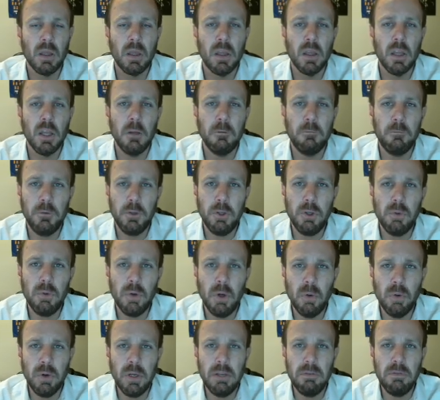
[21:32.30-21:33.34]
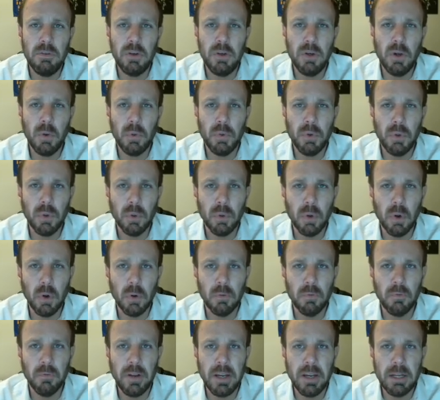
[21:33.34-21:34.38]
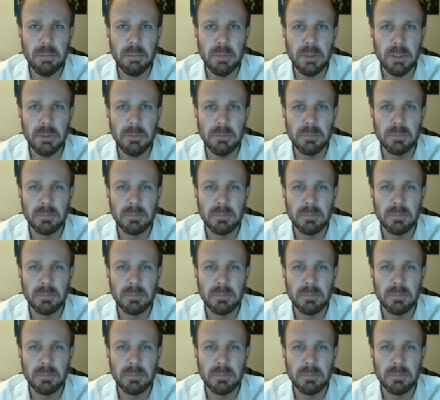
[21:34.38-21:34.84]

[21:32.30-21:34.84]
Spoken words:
If you don't even know your own family,